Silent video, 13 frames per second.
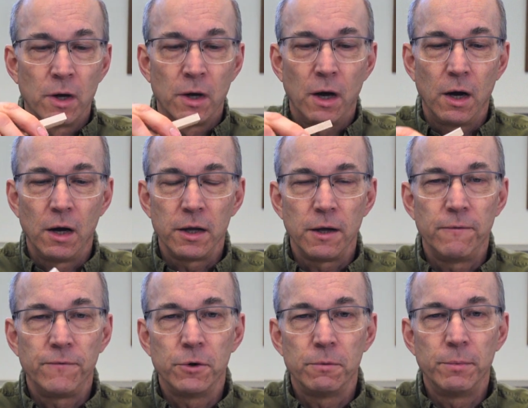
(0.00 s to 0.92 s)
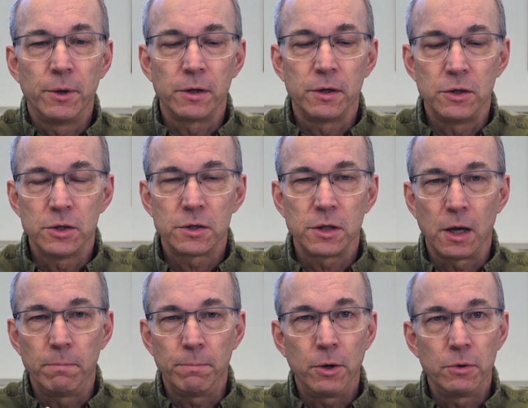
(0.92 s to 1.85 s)
uh, if you're building just
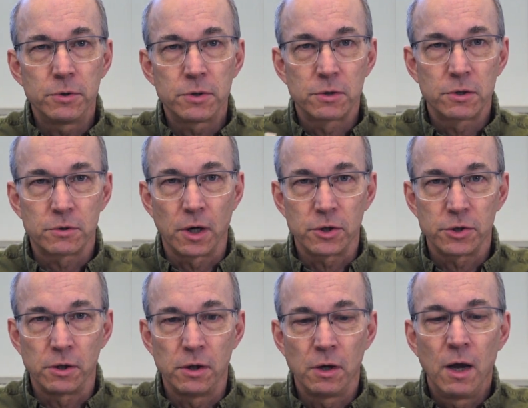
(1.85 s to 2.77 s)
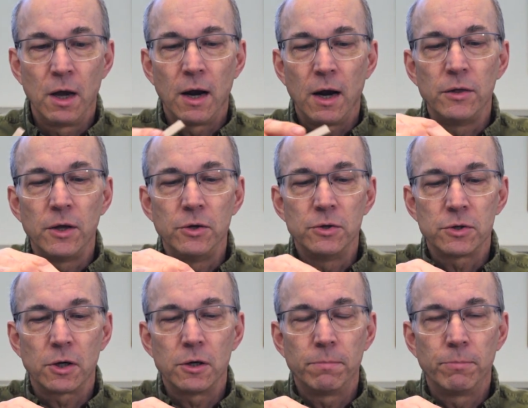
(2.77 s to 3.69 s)
a post structure and then you
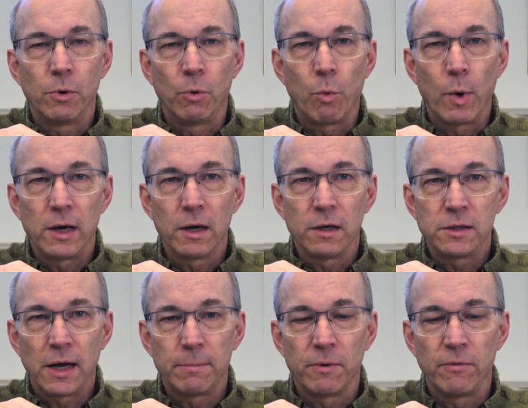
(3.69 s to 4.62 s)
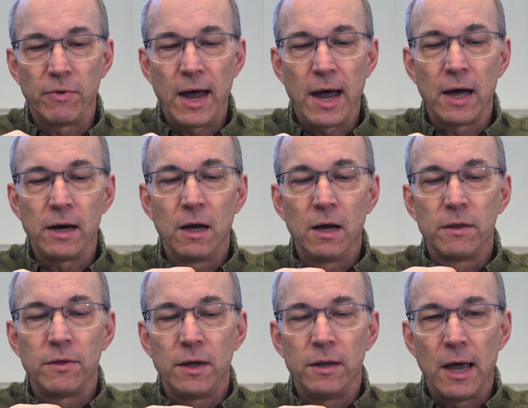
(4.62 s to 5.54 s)
start to put weight on top of that,
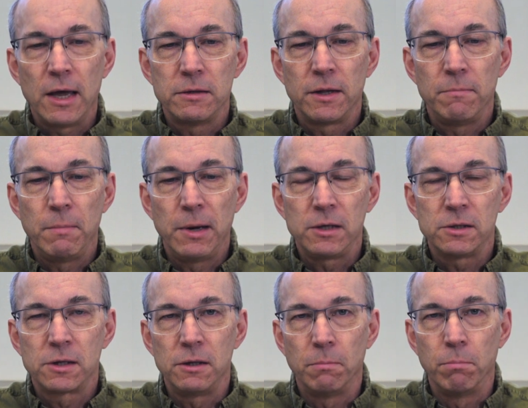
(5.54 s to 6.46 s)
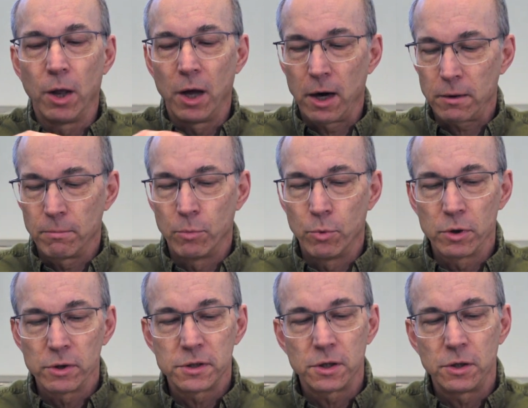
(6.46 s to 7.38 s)
then that makes the block
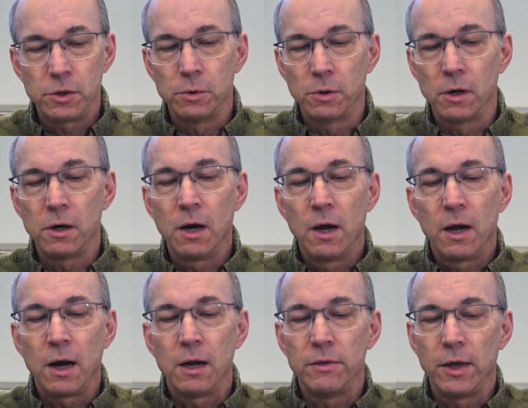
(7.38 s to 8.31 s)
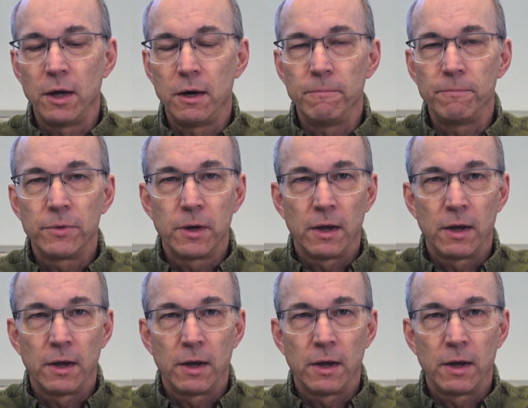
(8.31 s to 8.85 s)
more secure and then